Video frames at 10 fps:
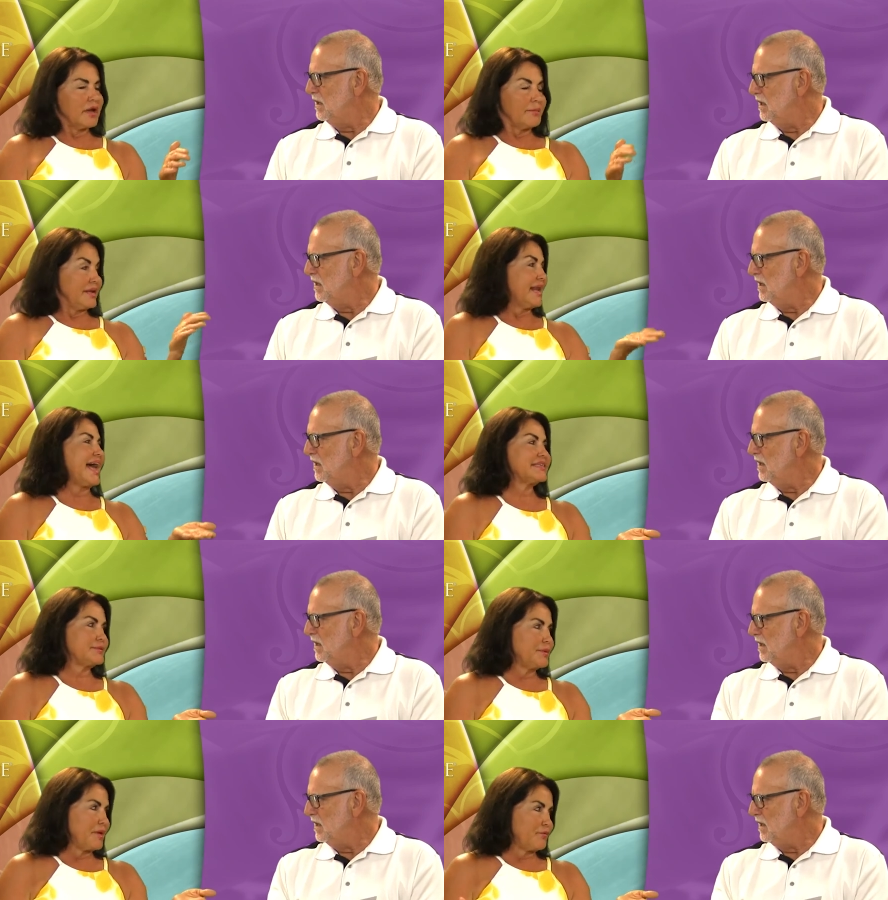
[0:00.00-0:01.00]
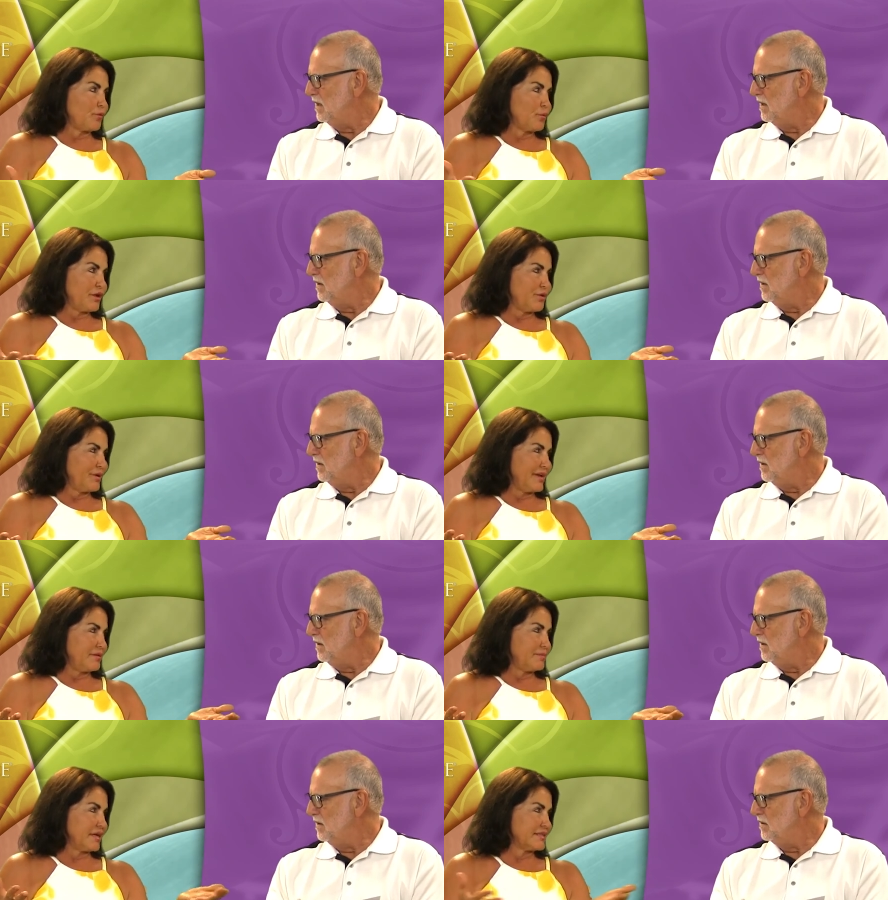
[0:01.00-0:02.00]
Speaker 1: I mean, it has to be made from what you
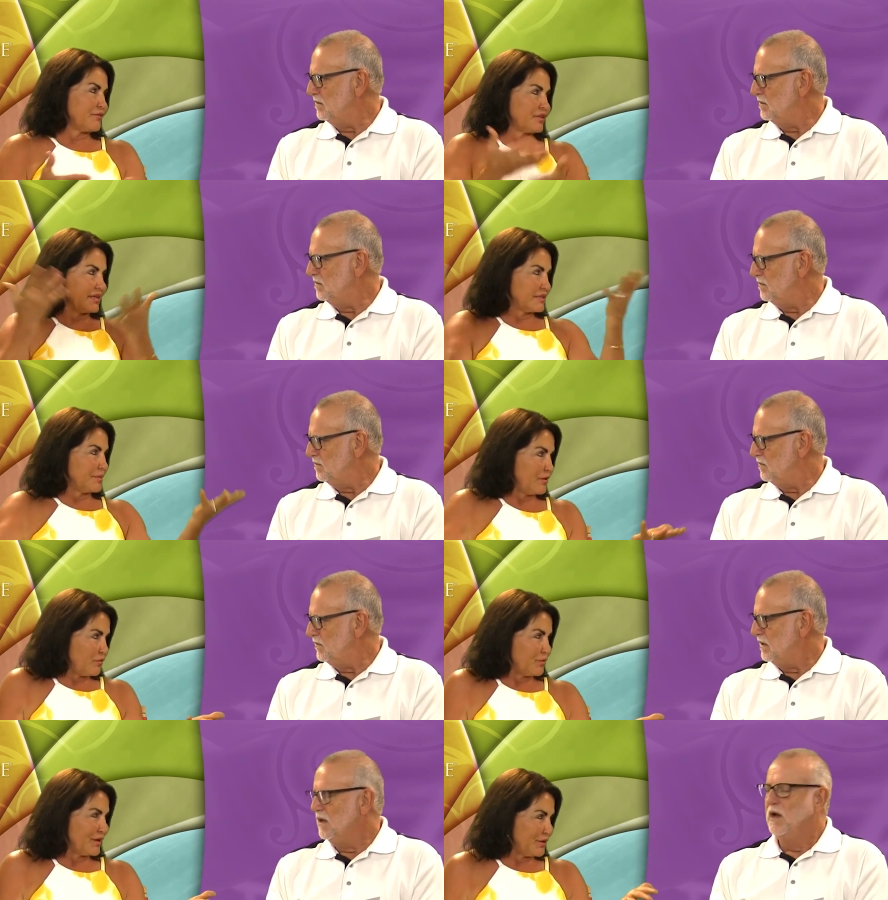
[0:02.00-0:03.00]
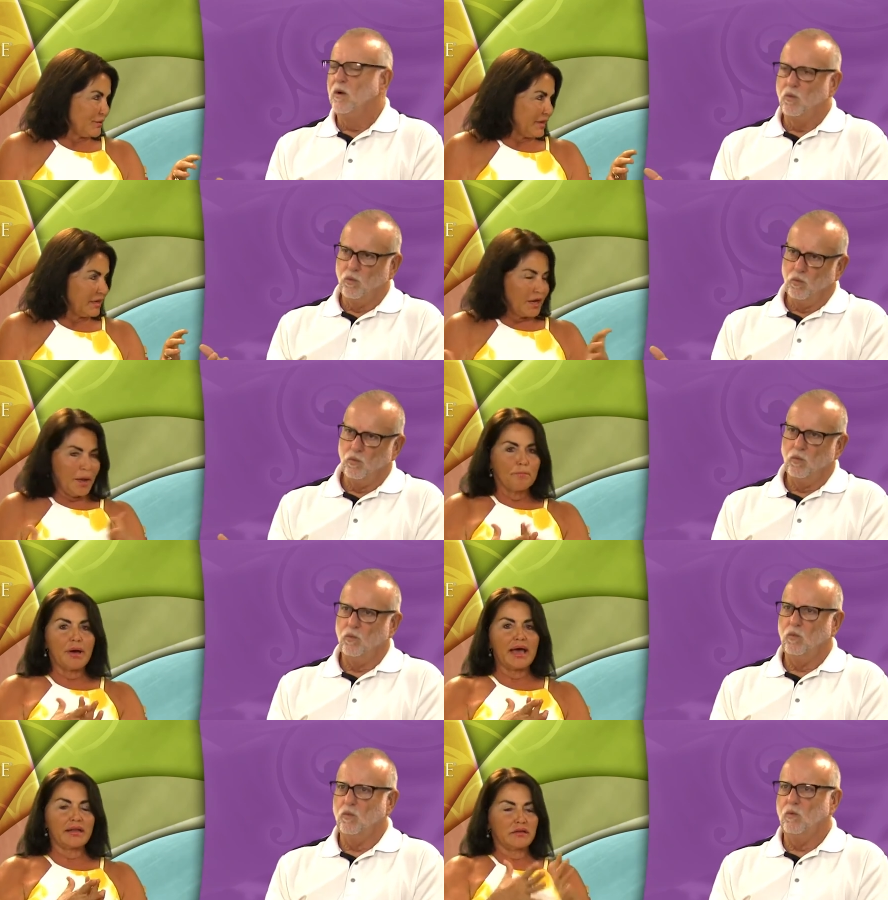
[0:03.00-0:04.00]
eat, because everything's made from what you eat.
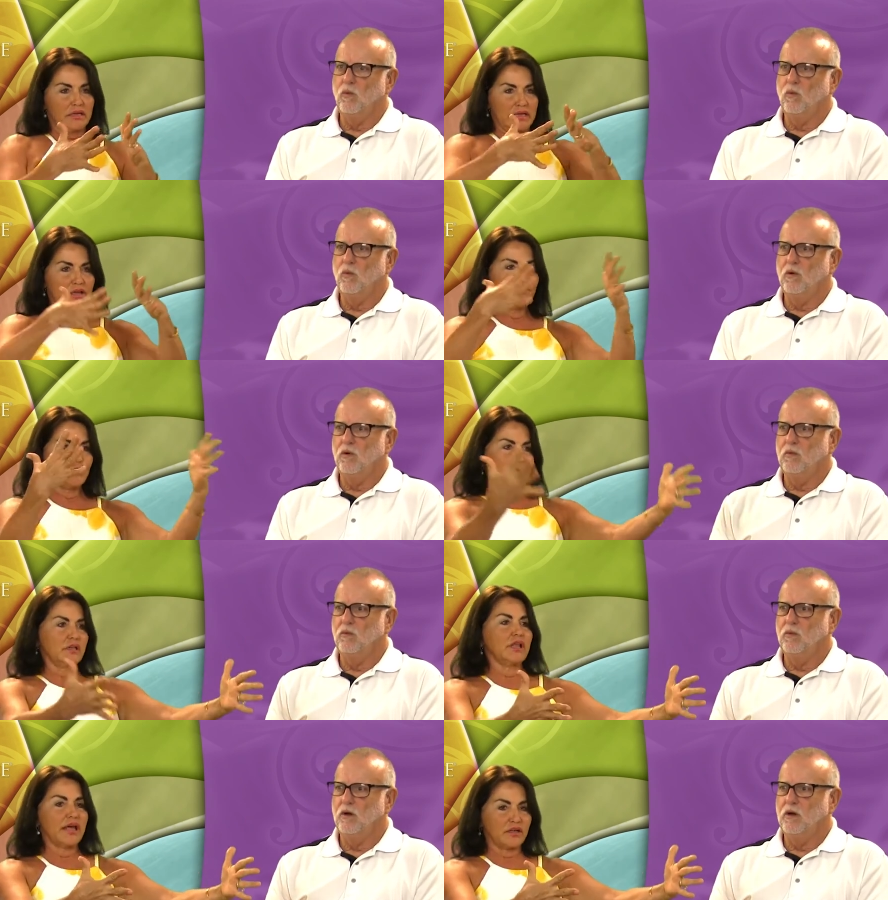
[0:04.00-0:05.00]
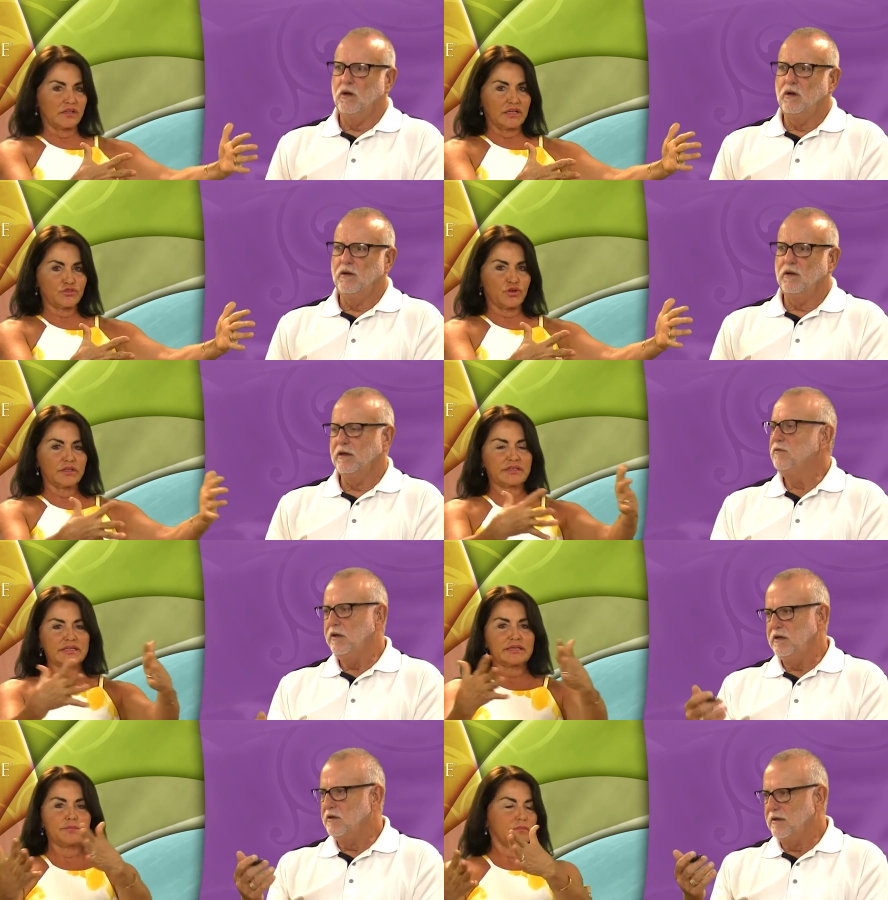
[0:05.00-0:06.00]
But if you eat a lot of cholesterol,
Speaker 2: like it
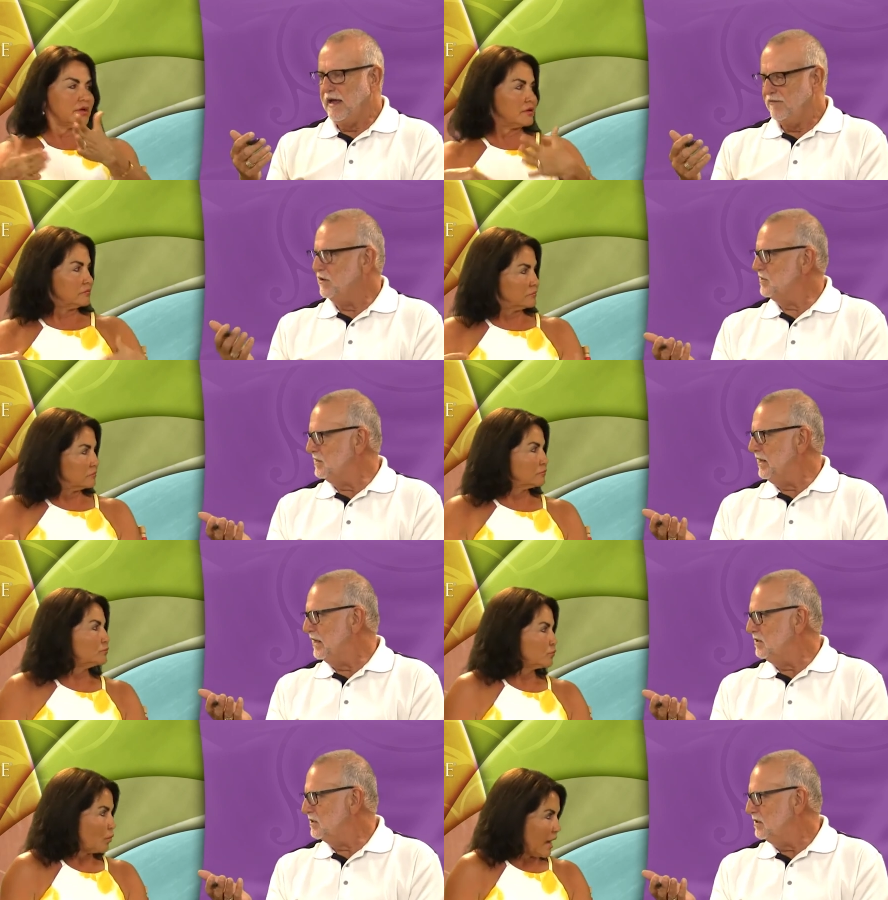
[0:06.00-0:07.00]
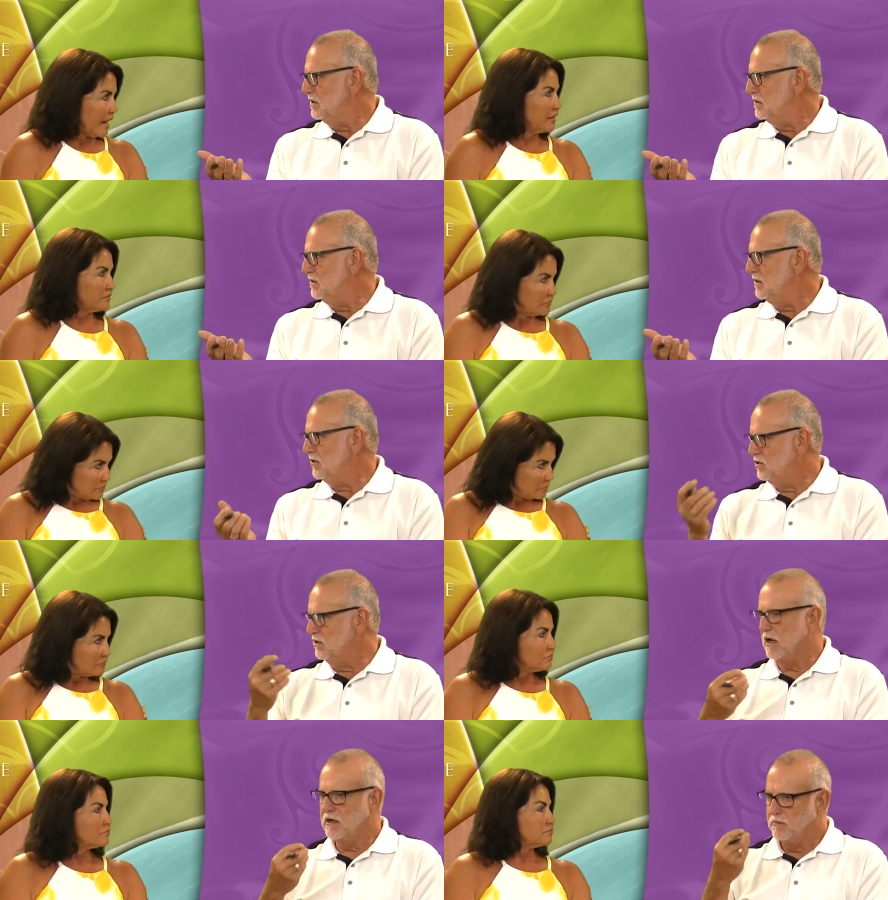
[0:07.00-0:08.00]
doesn't... Eat half a dozen eggs.
Speaker 1: Right.
Speaker 2: It's
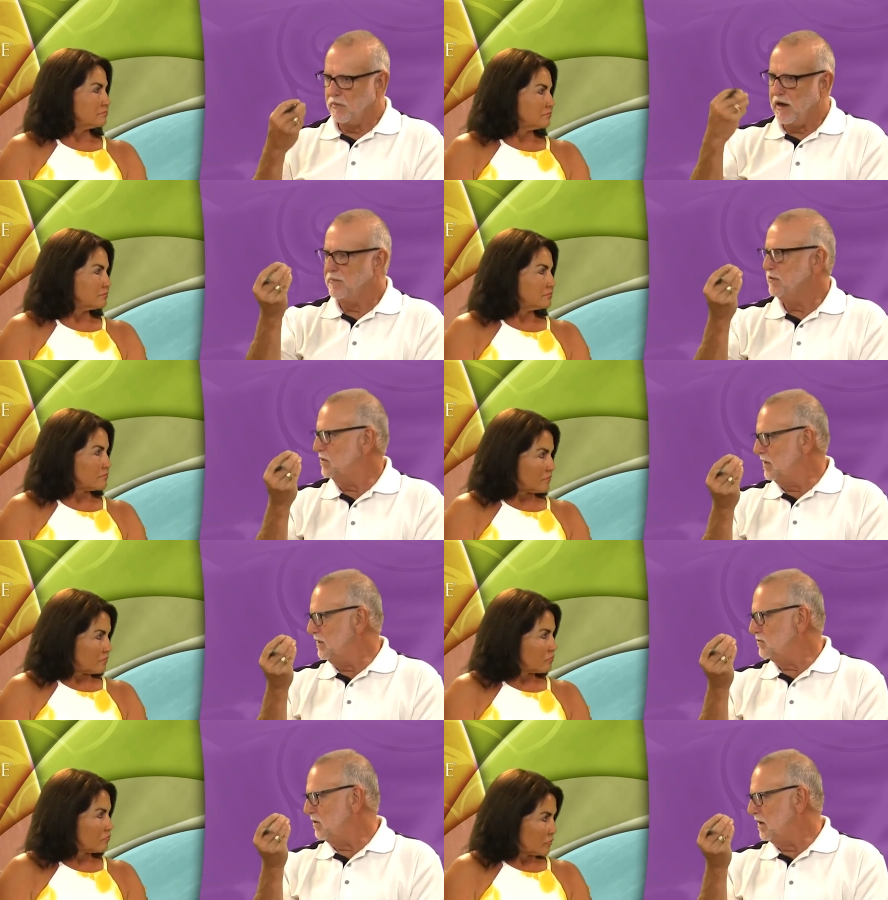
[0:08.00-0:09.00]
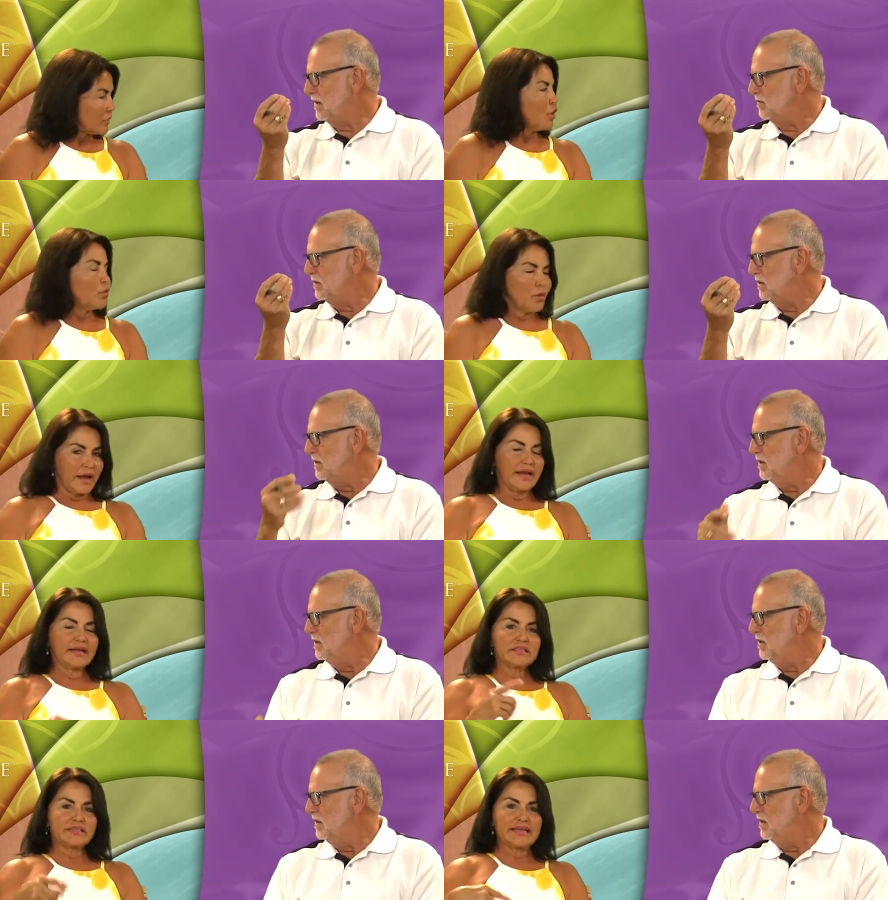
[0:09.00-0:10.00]
not going to pop your cholesterol up.
Speaker 1: Right. And it's